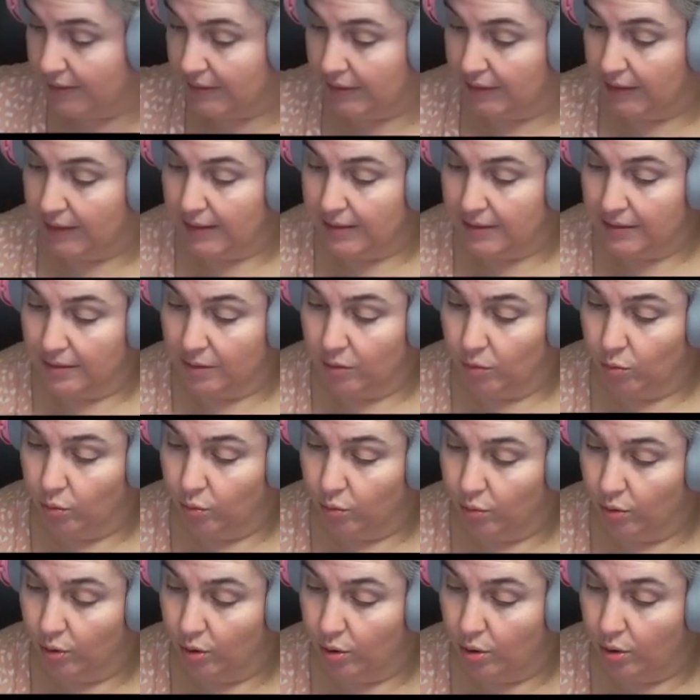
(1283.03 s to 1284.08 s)
nice little
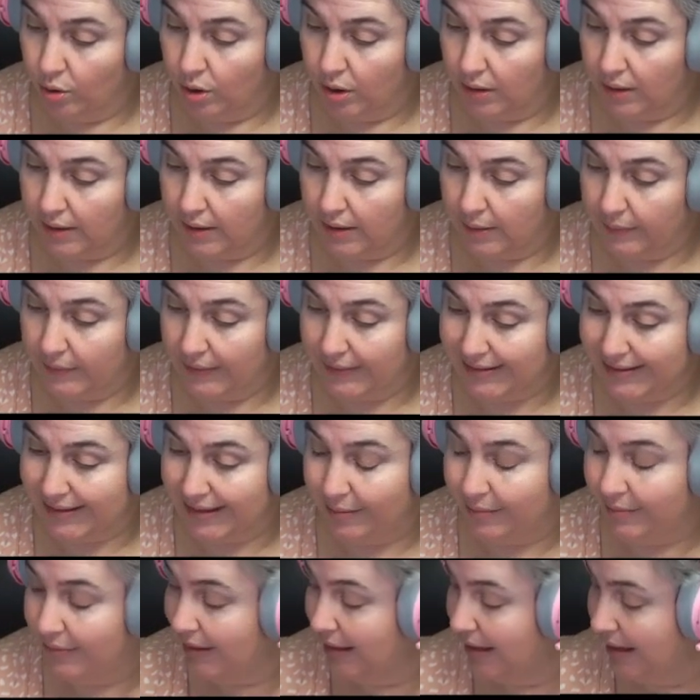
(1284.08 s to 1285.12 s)
roll. Keep the
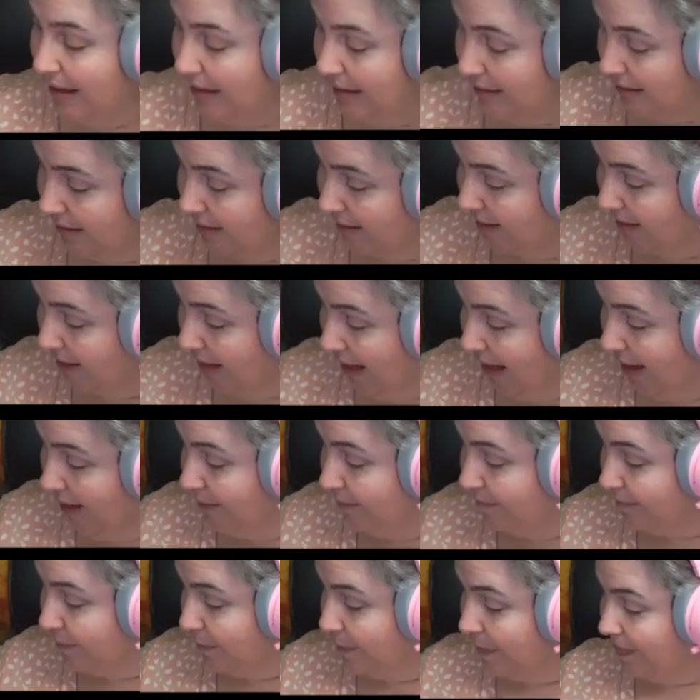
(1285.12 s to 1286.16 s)
tip nice.
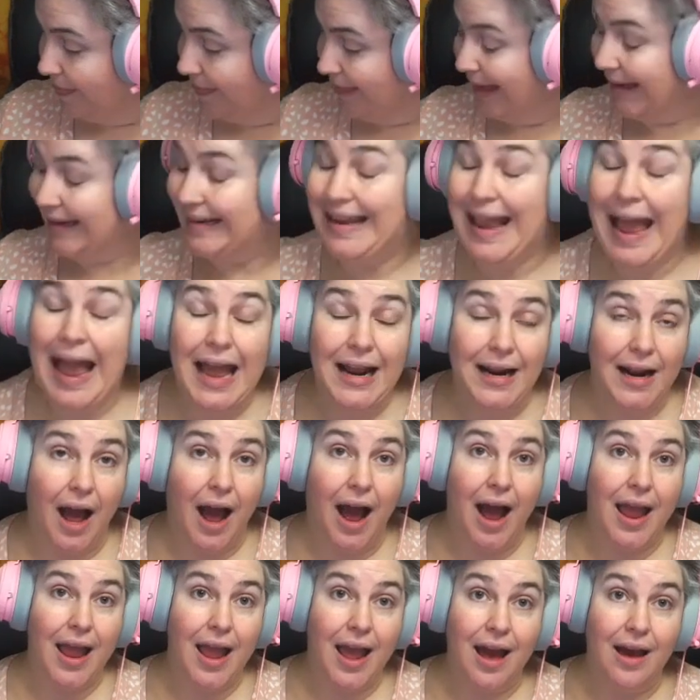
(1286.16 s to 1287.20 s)
Again,
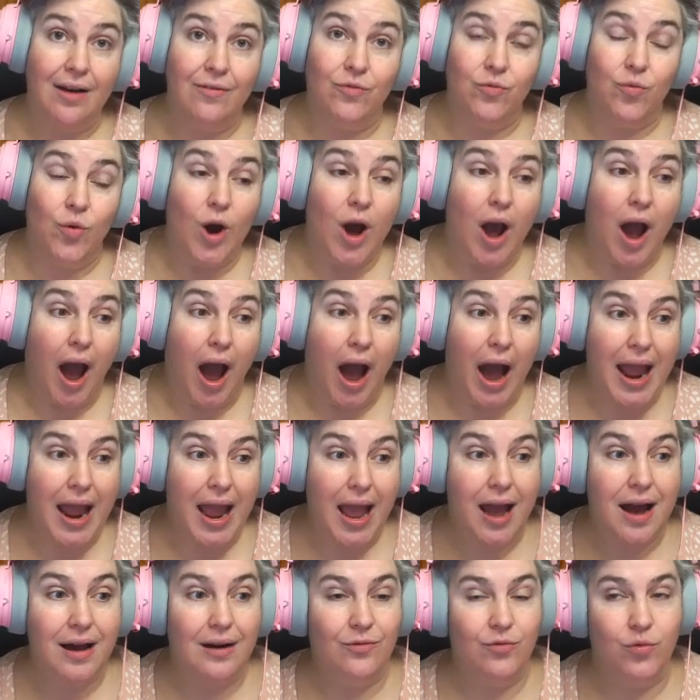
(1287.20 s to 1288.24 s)
I
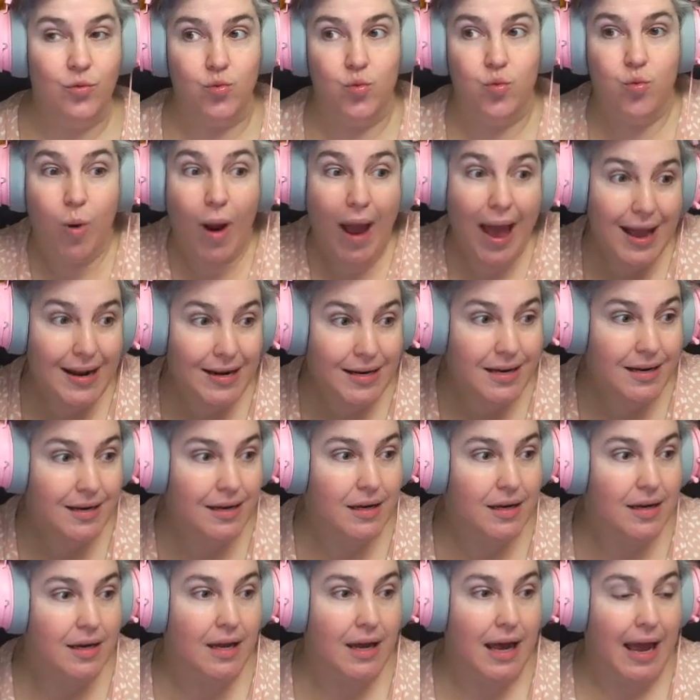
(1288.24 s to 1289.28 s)
have read
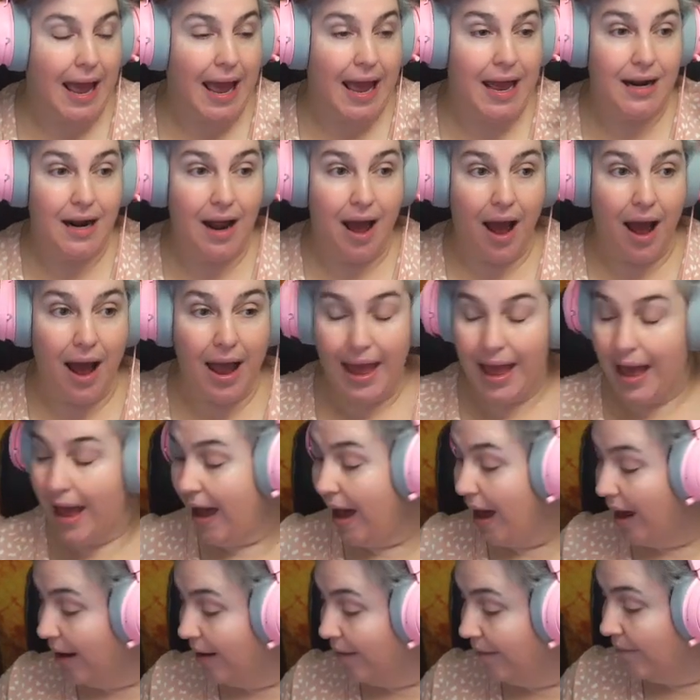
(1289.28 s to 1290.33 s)
and I
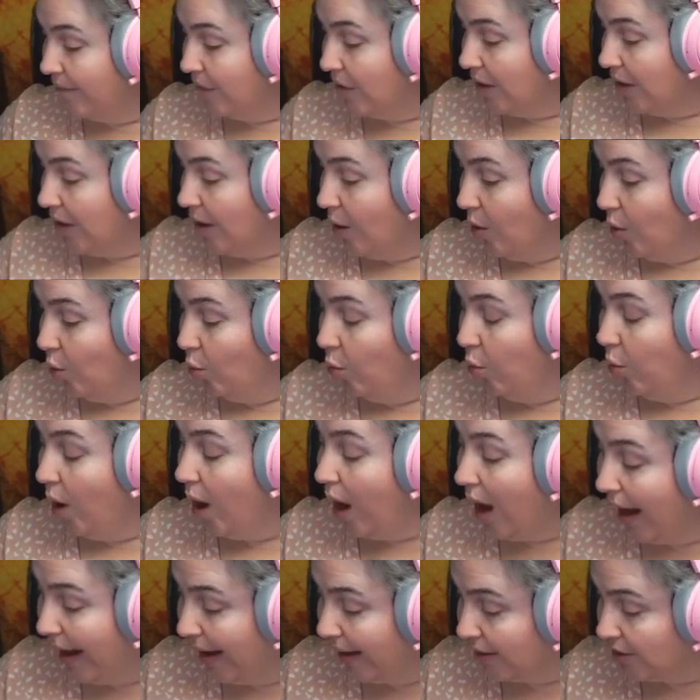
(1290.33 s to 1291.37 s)
have
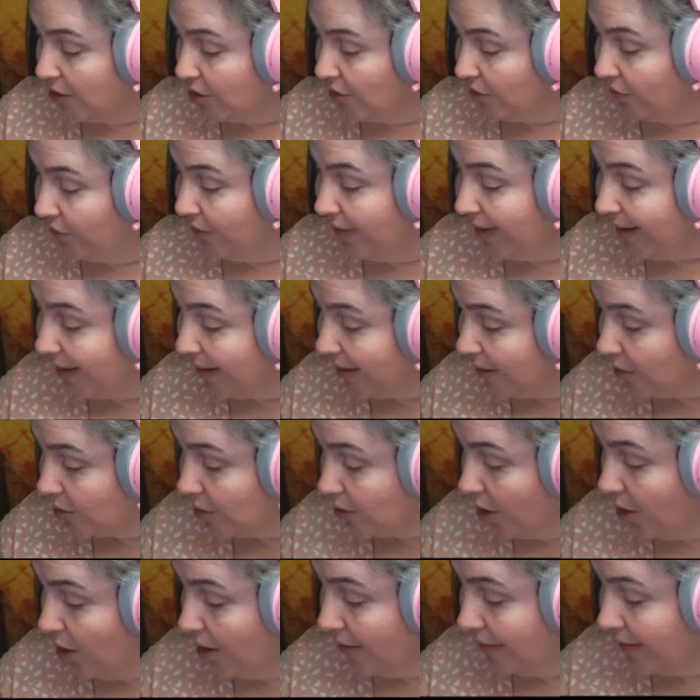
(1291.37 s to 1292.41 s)
watched videos
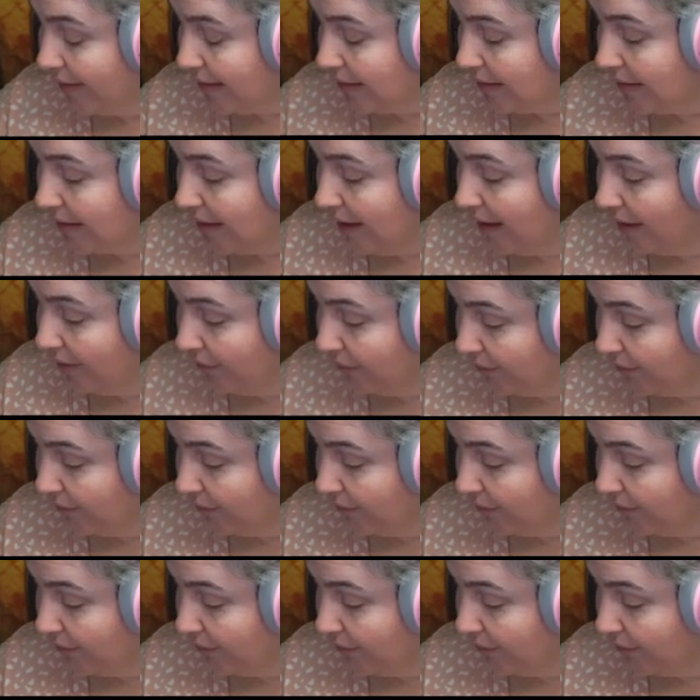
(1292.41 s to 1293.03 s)
on this stuff,